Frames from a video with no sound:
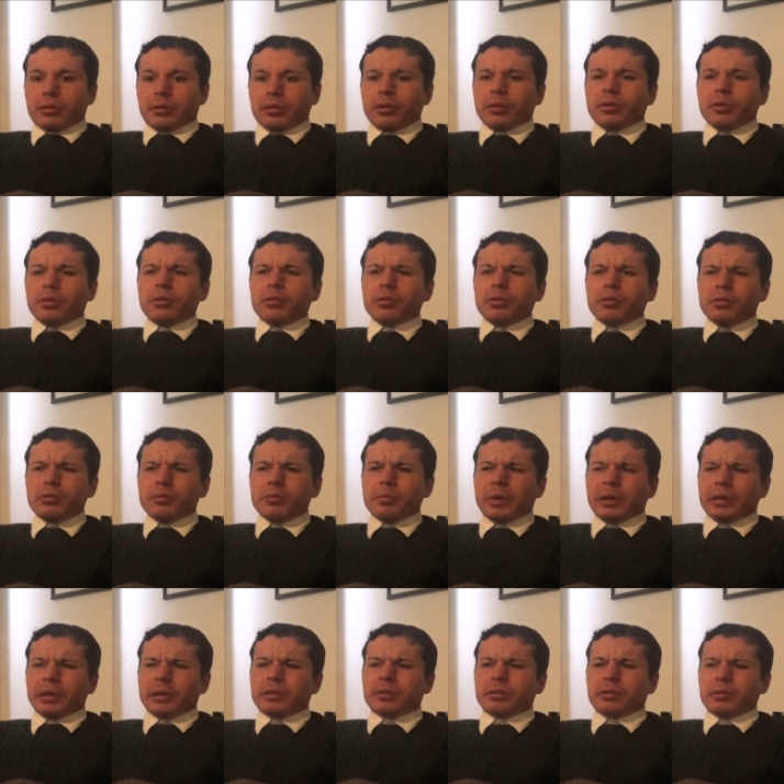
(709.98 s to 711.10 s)
Oh
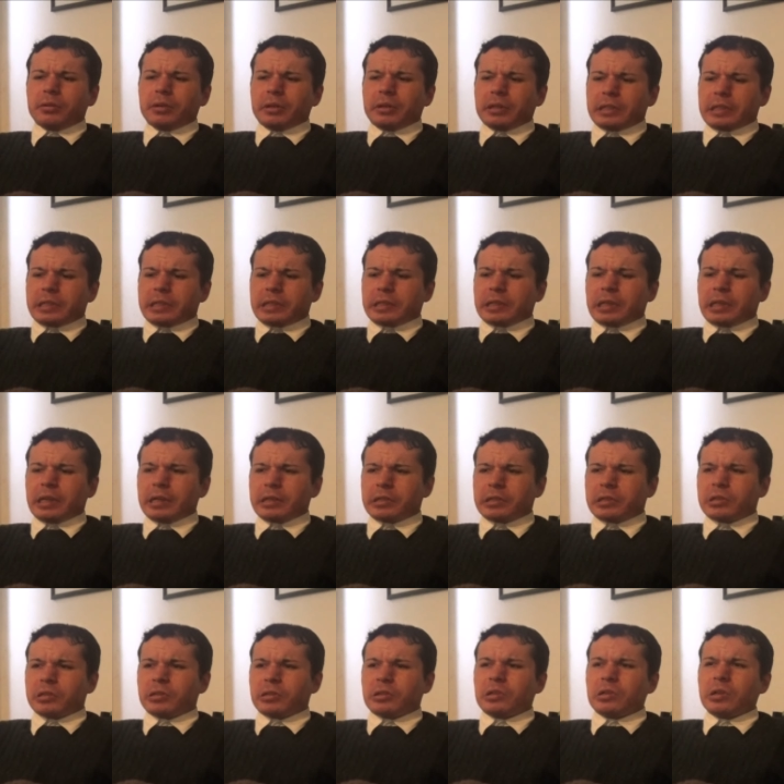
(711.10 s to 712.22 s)
my goodness,
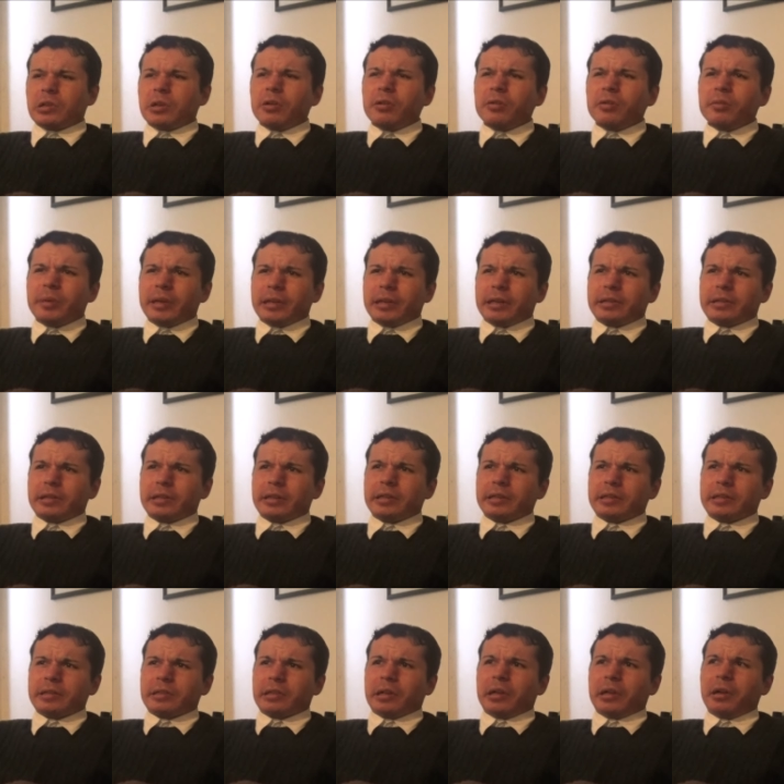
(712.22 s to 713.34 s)
so many to
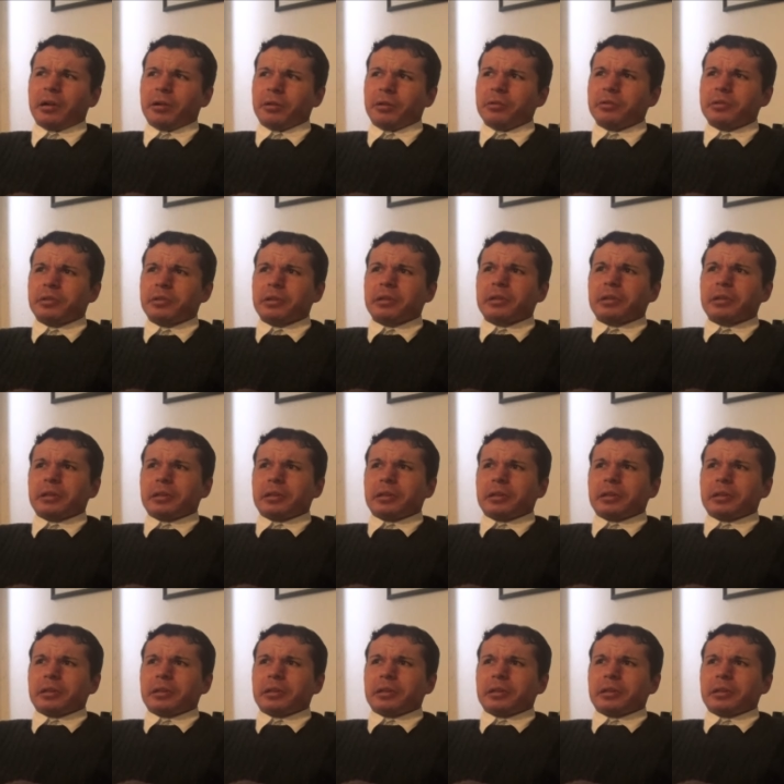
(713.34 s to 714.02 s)
list out.